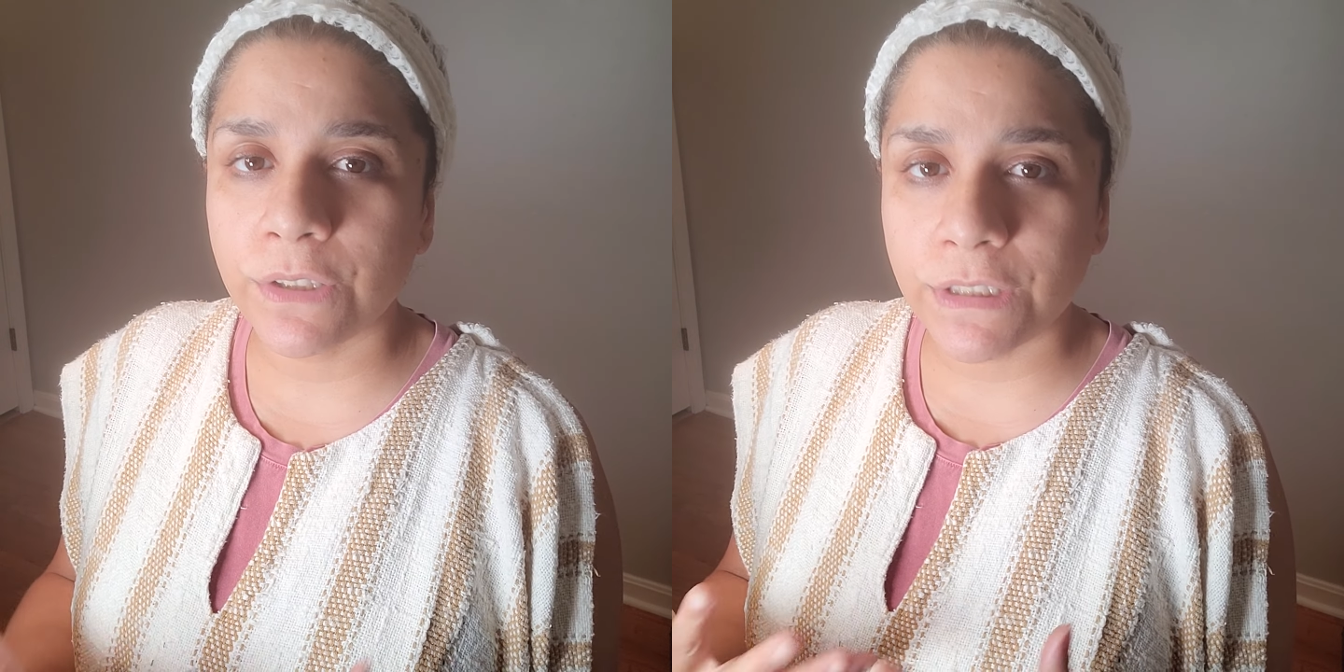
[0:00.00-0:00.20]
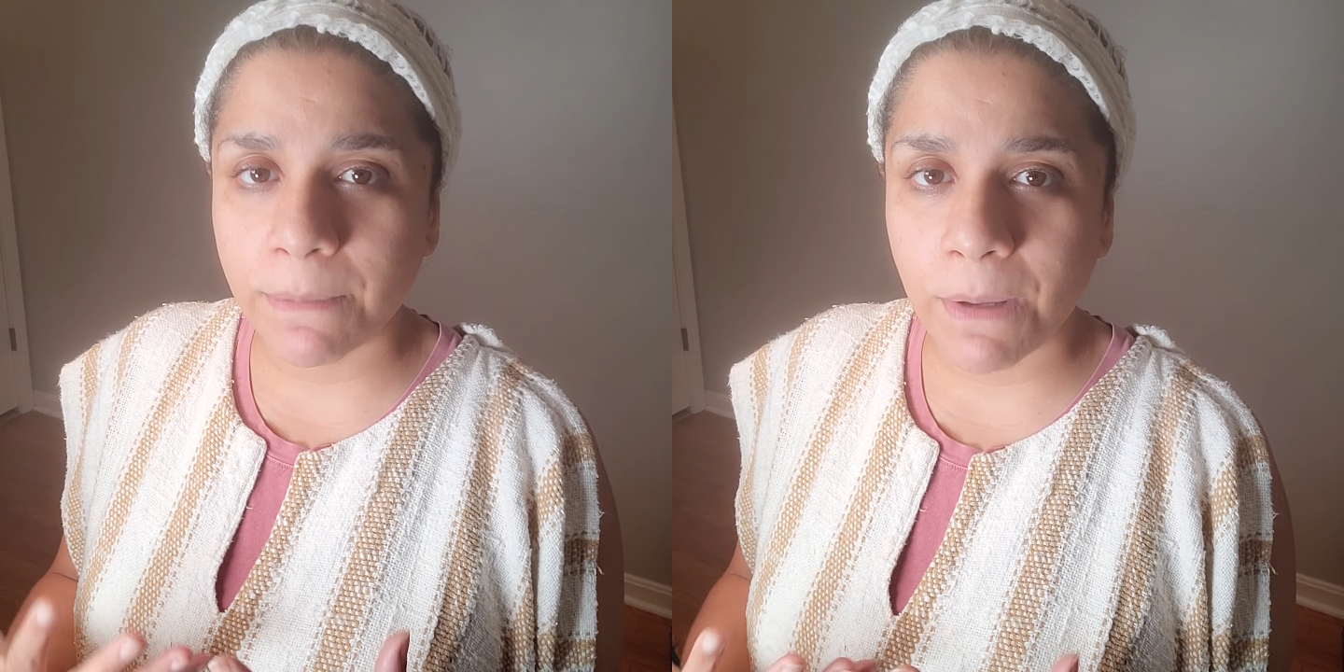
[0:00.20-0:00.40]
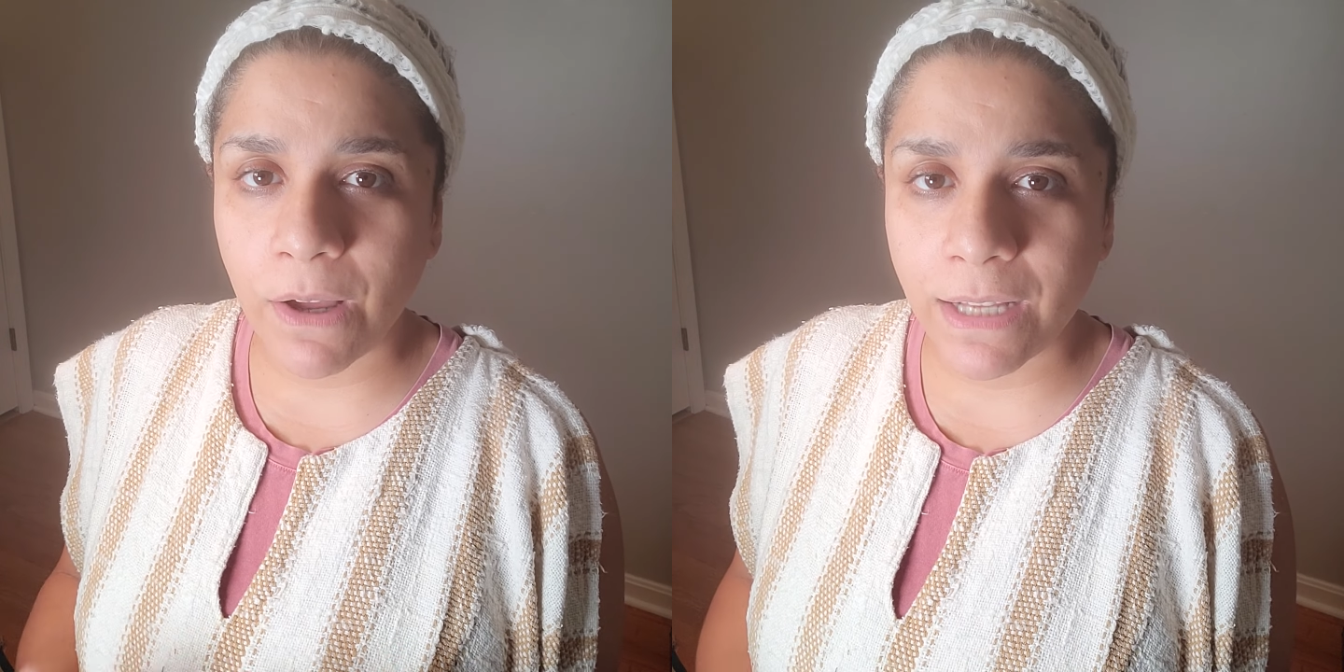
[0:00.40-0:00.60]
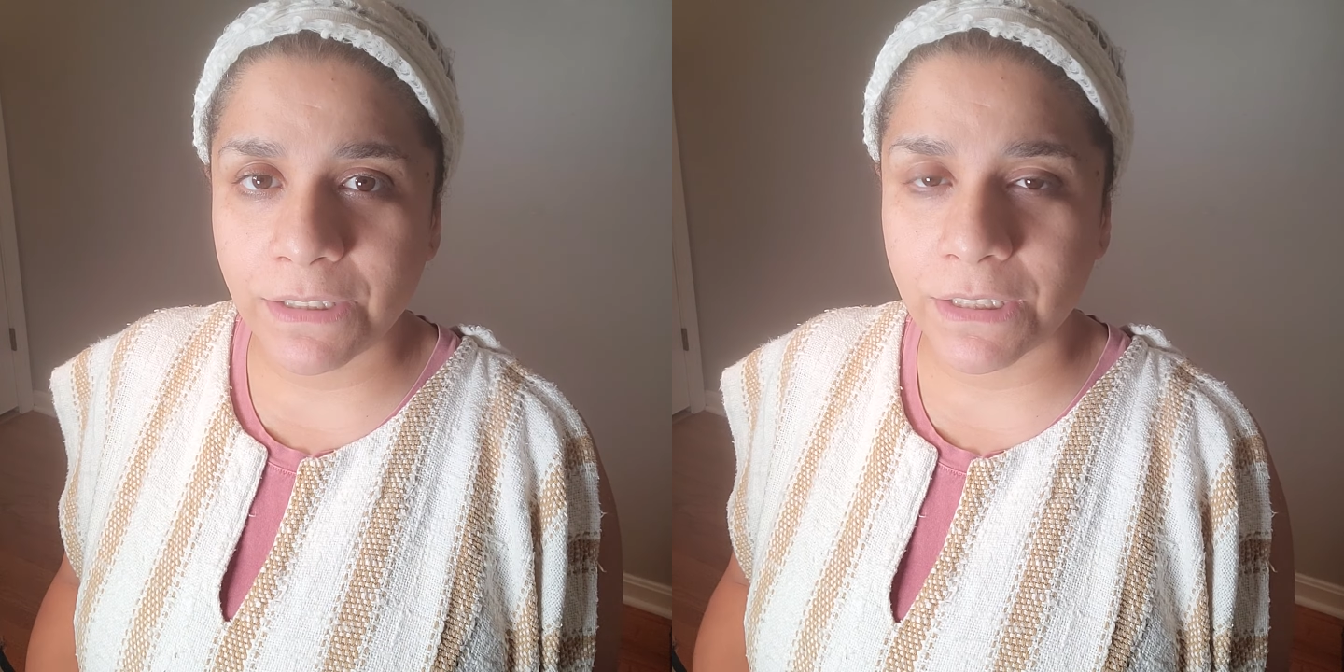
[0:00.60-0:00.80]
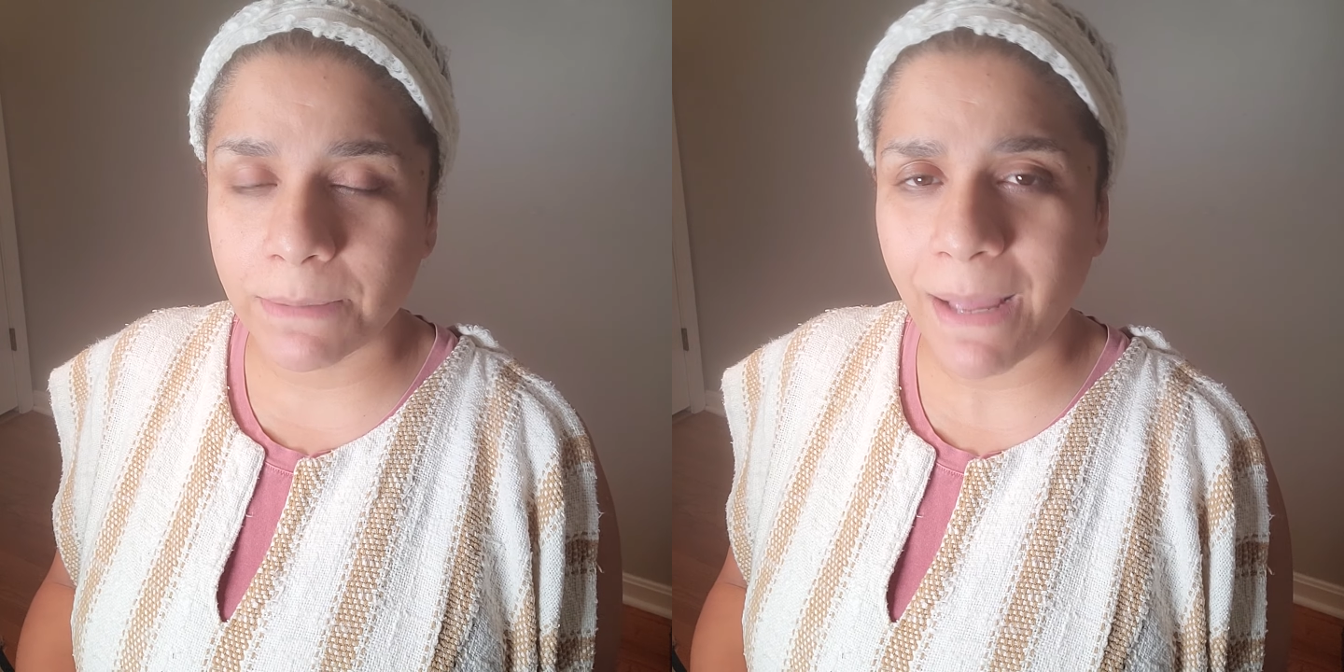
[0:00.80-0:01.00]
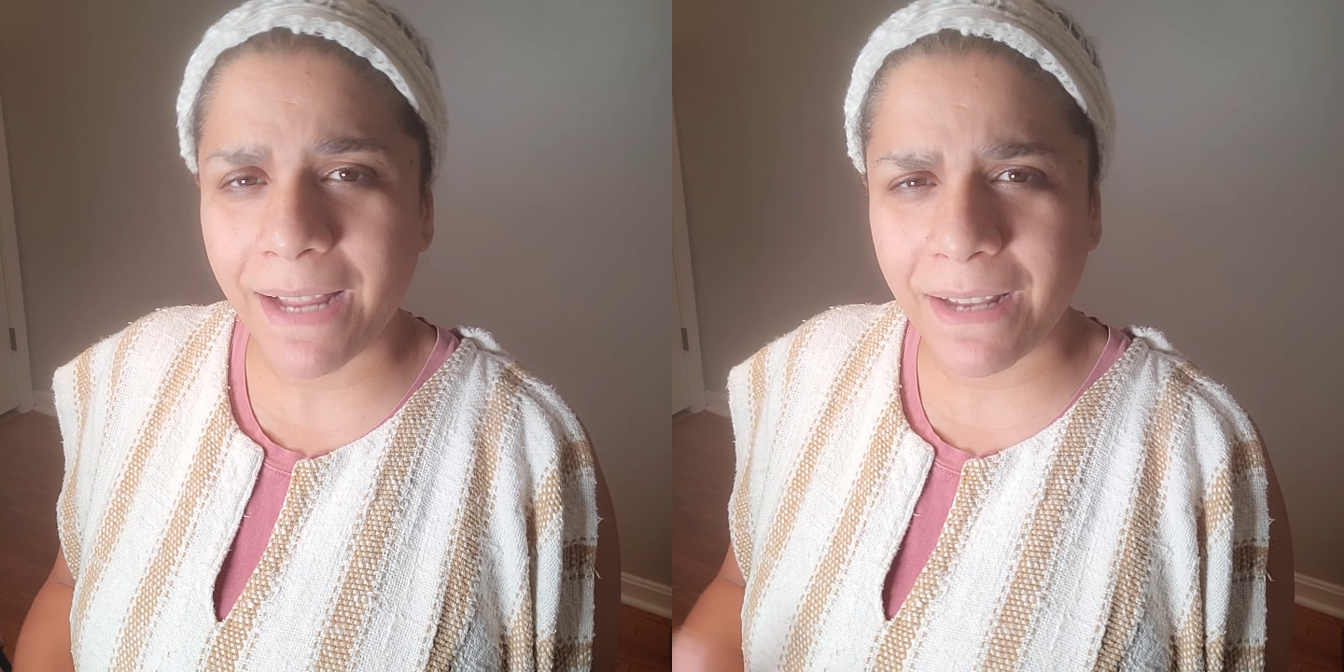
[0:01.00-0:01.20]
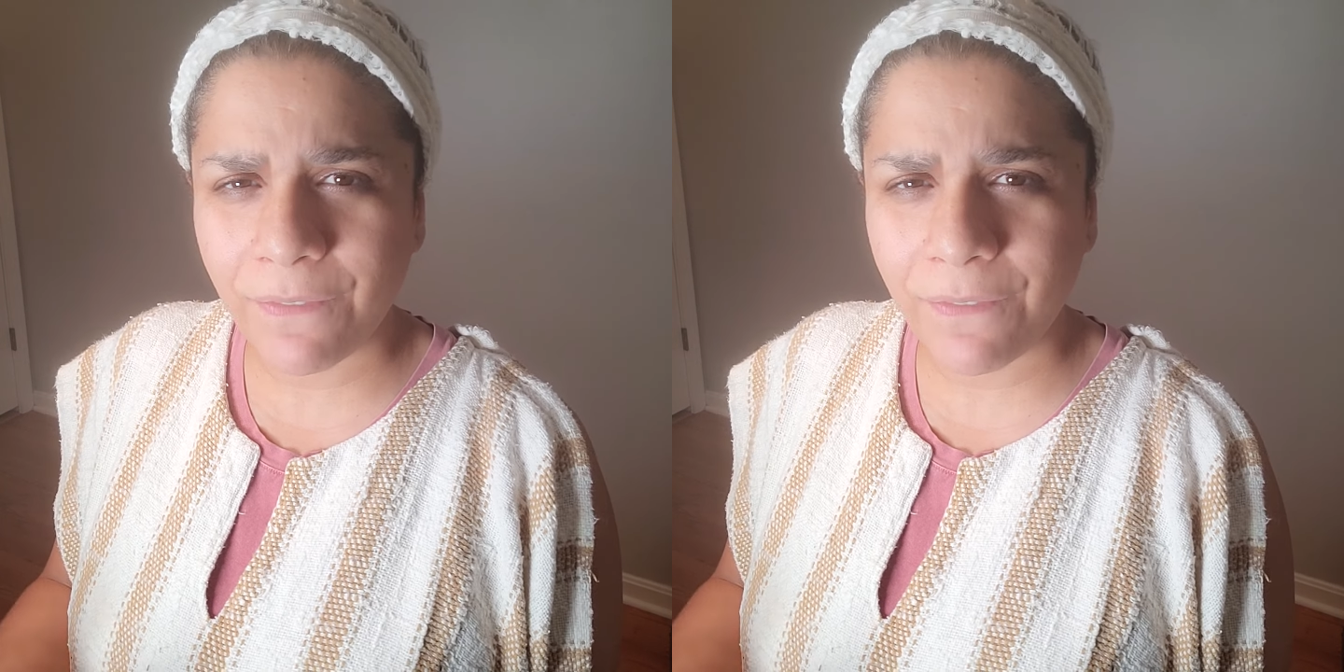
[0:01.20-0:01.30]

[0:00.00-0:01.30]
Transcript: subconscious mind.